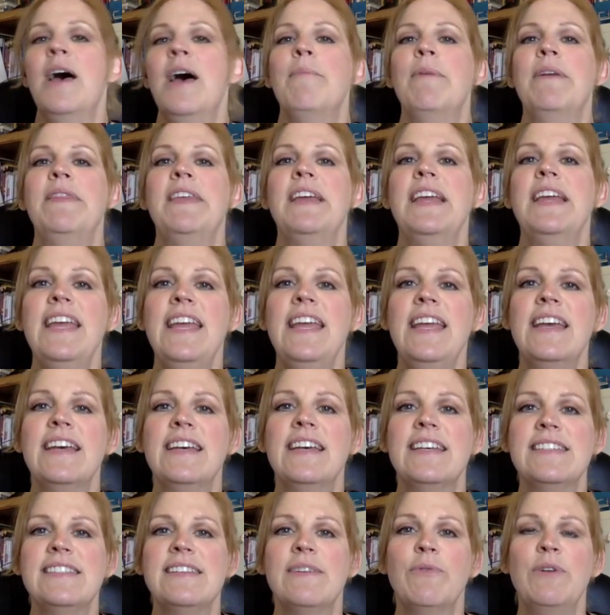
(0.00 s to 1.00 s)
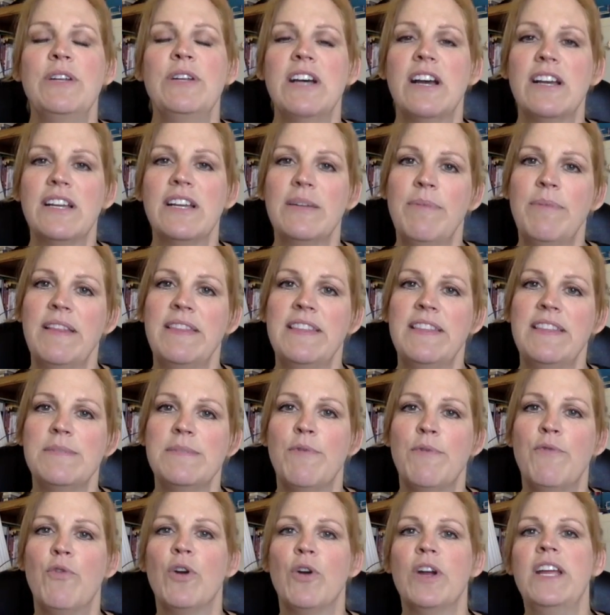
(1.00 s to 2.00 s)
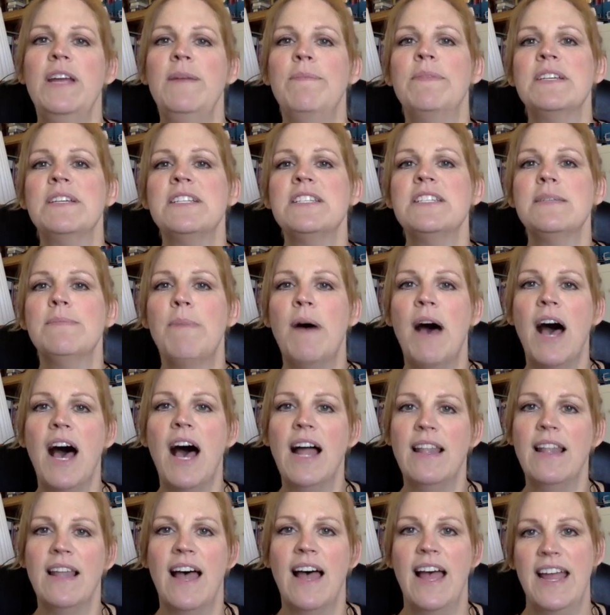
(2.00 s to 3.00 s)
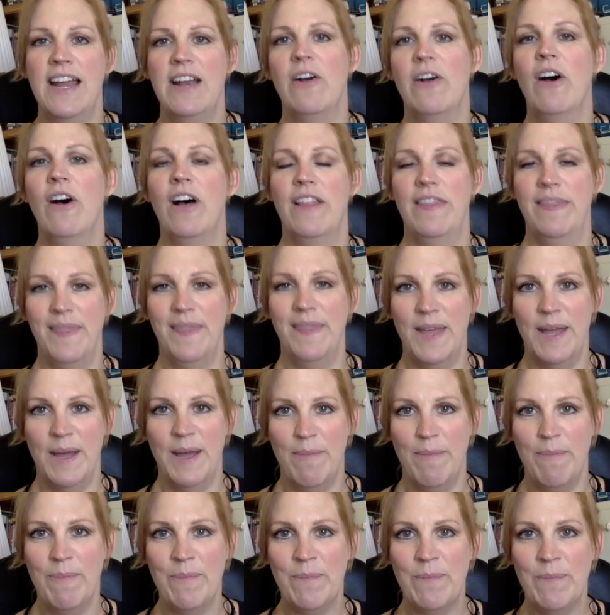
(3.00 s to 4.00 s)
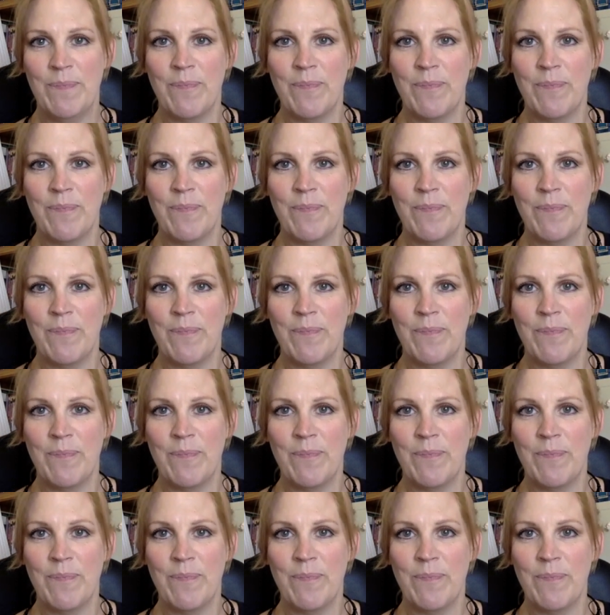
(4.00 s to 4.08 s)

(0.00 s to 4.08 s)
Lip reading: But the key is, we talked about this before, keep the spotlight on them.